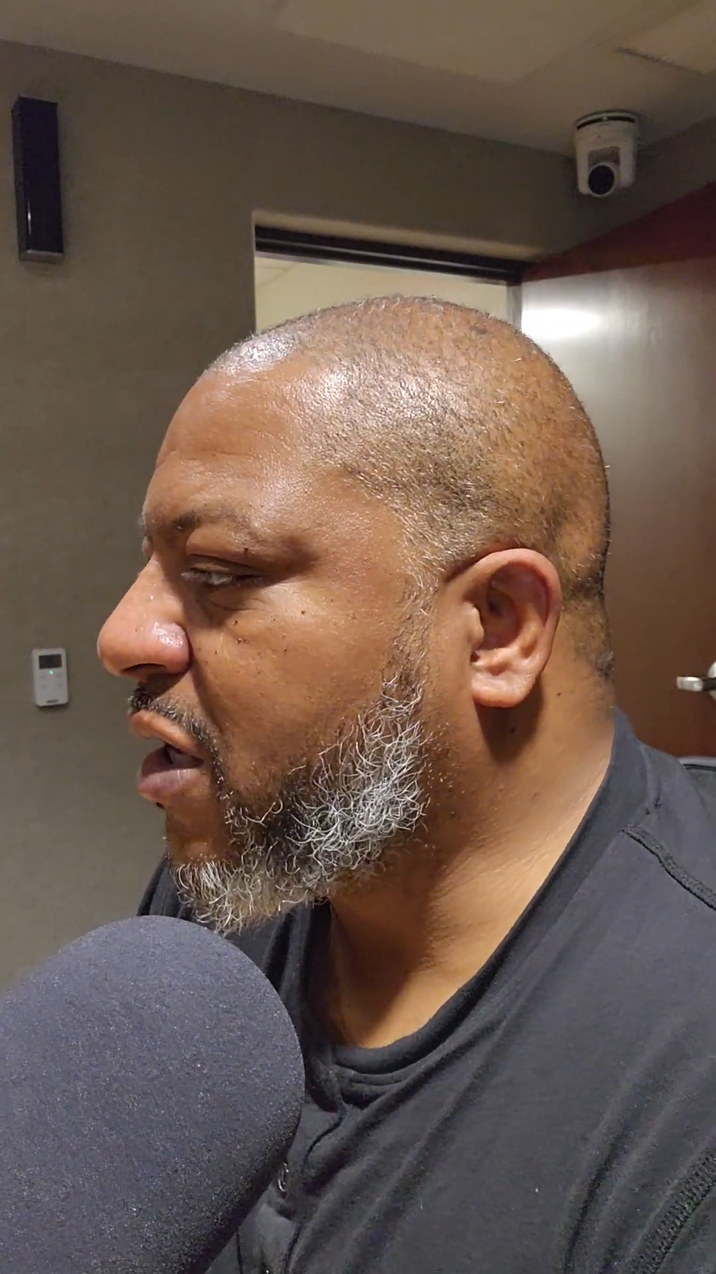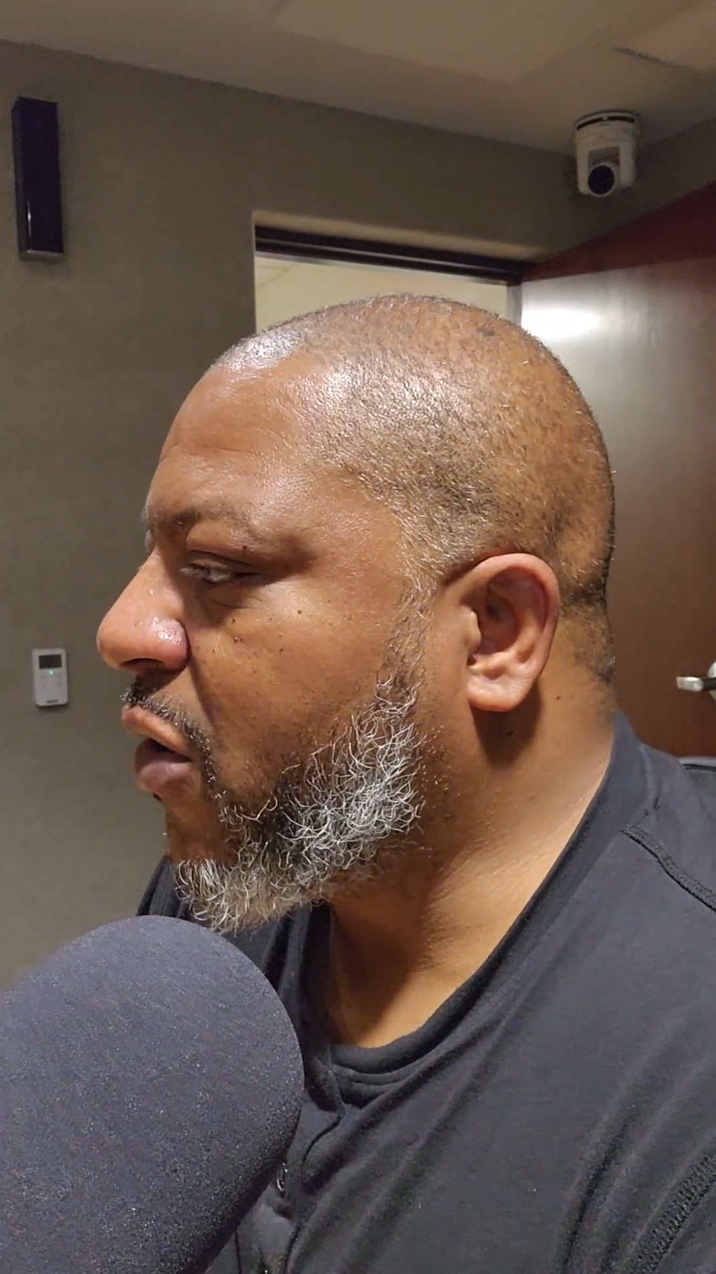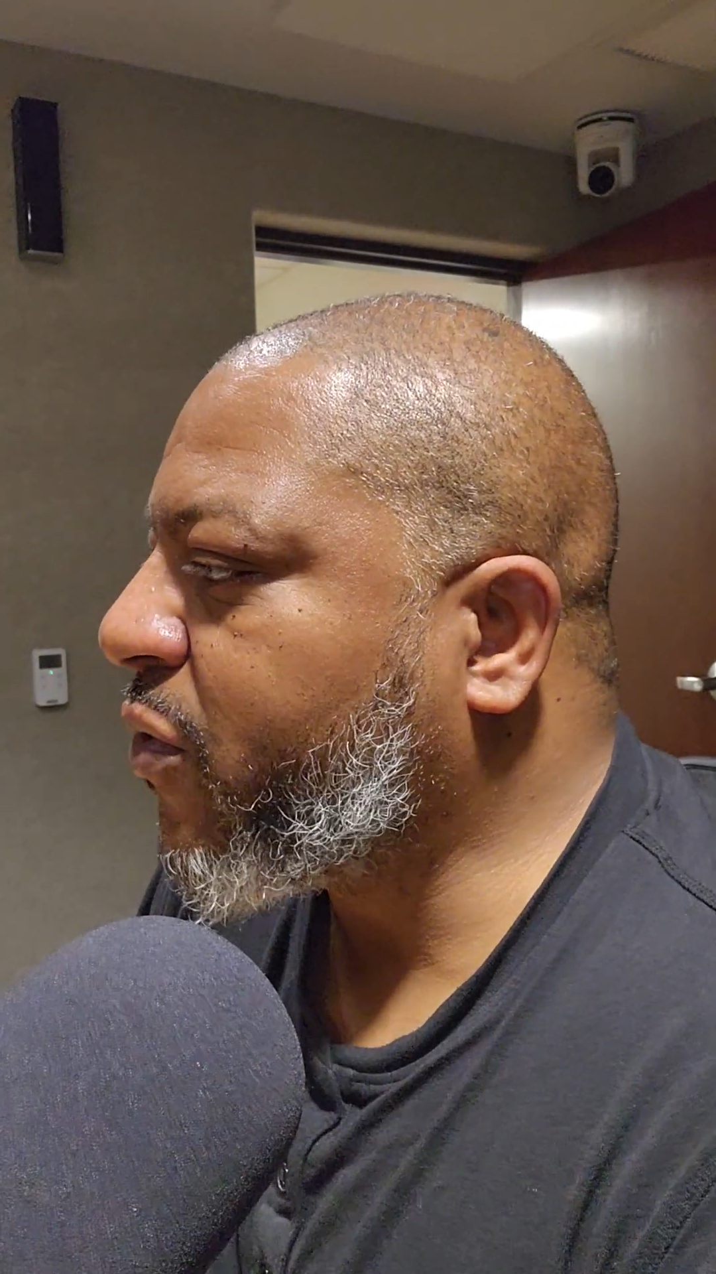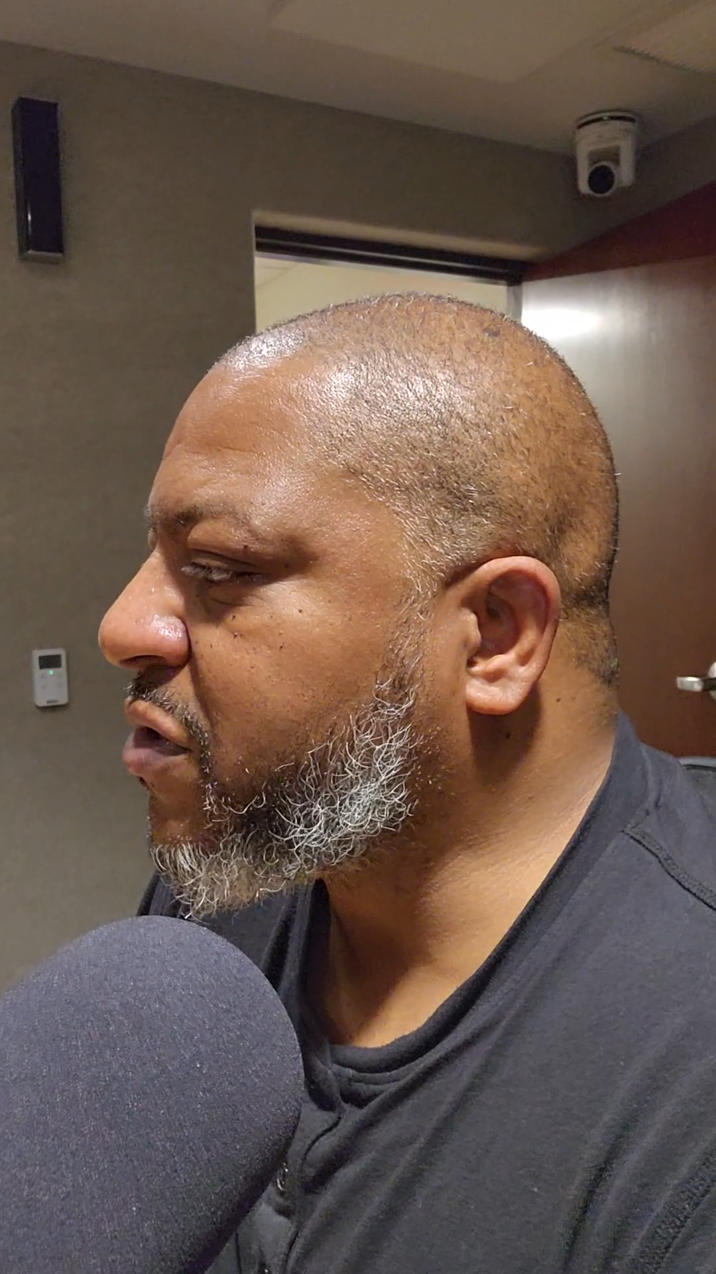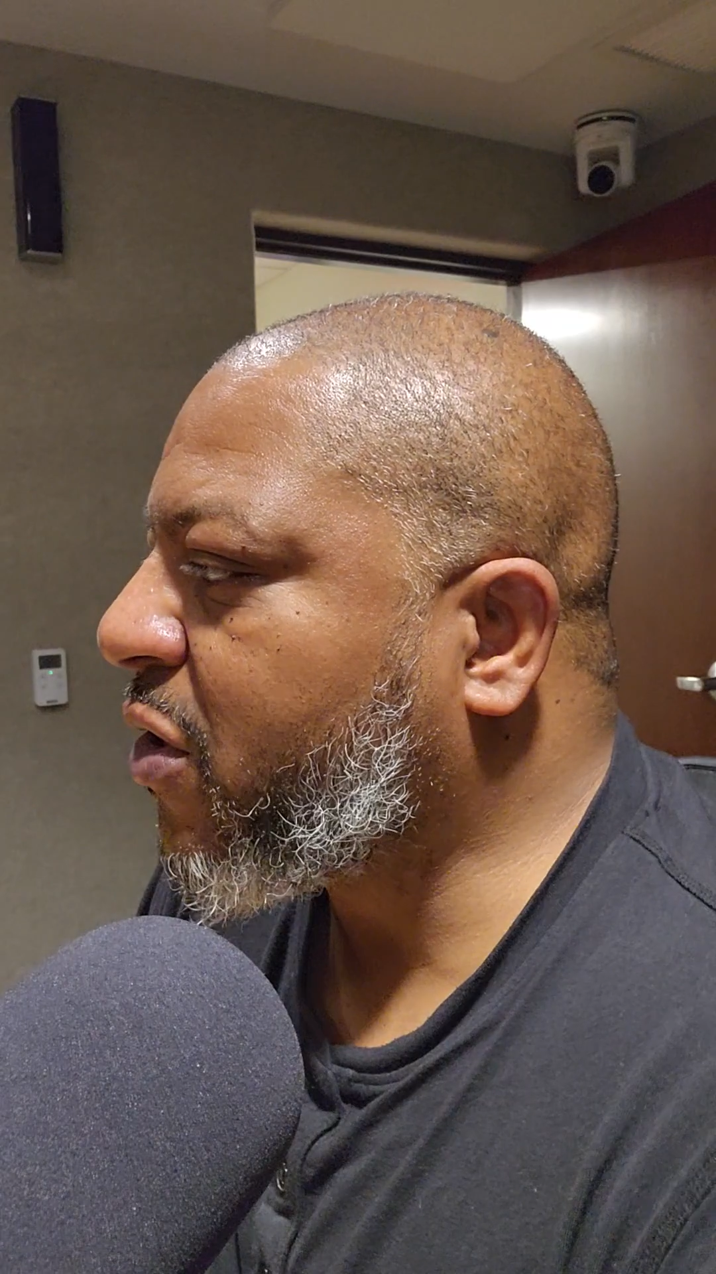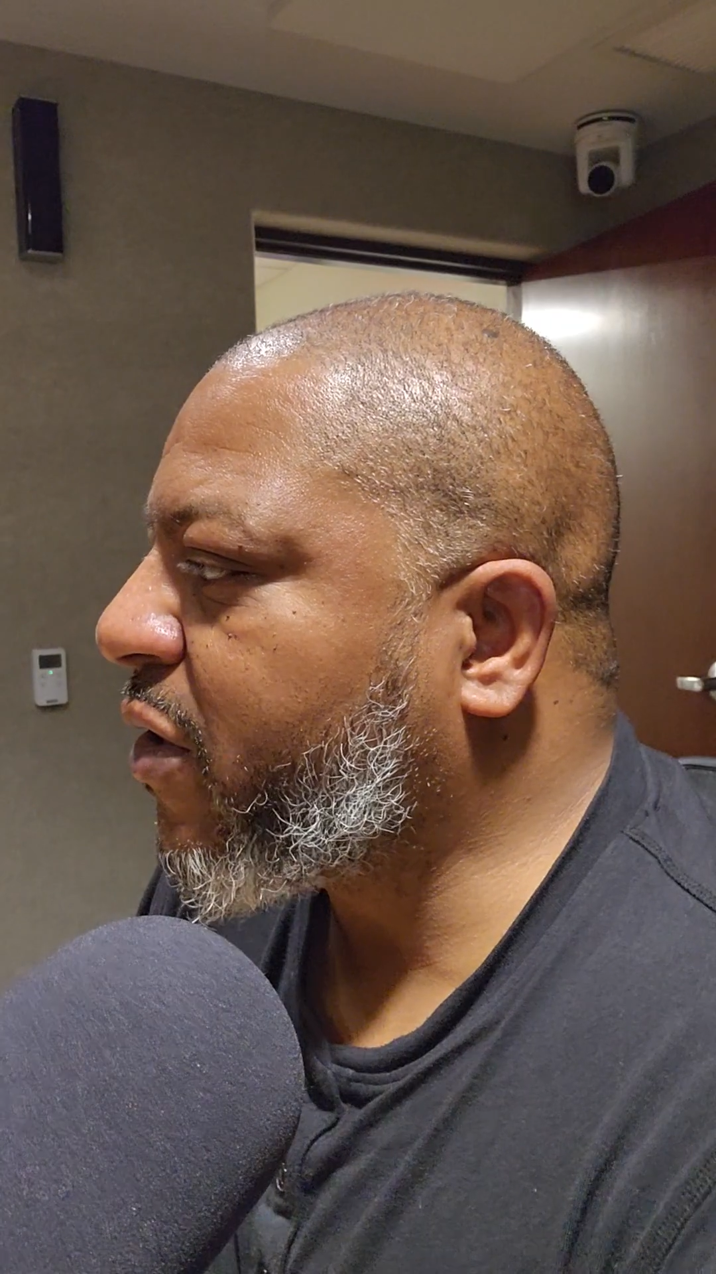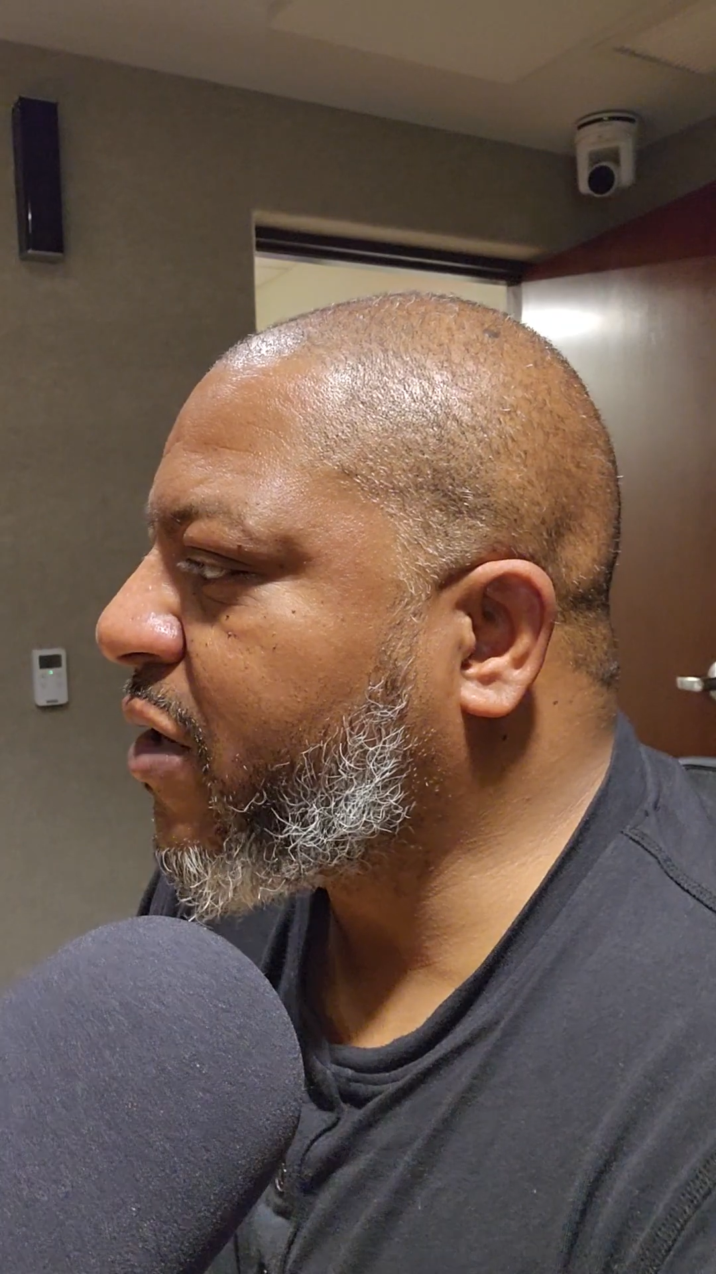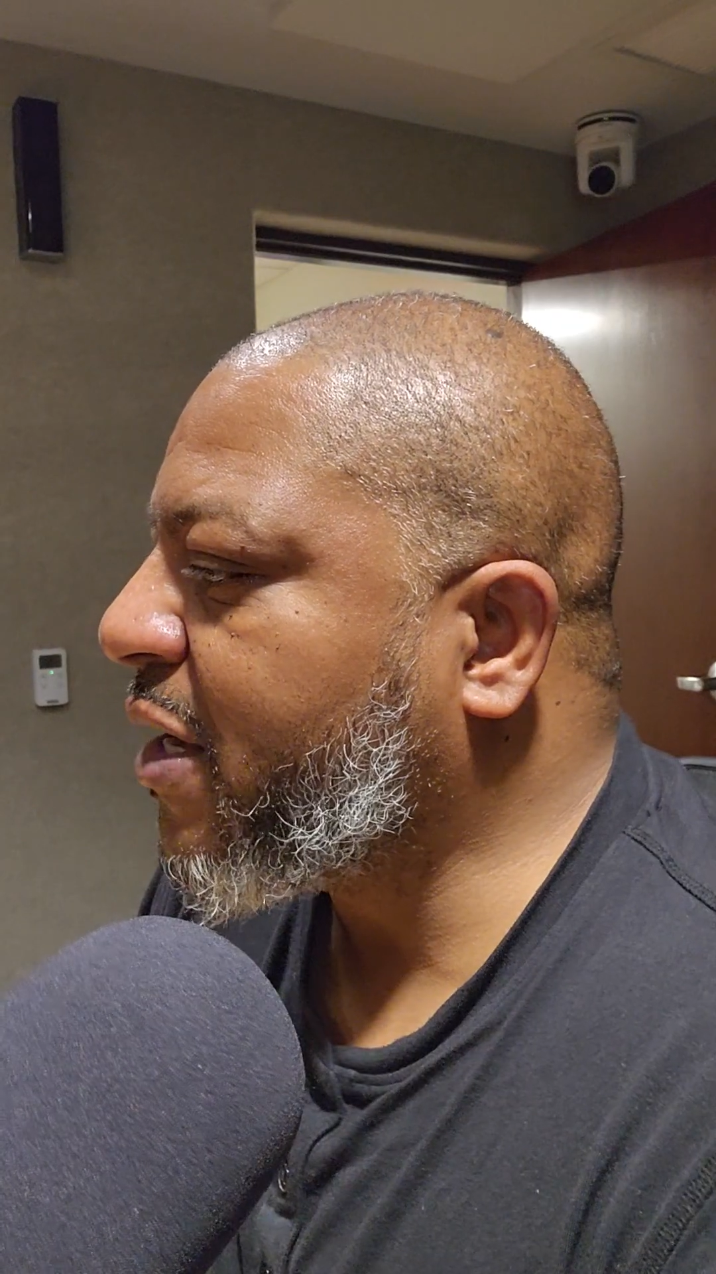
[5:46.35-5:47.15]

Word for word: always all the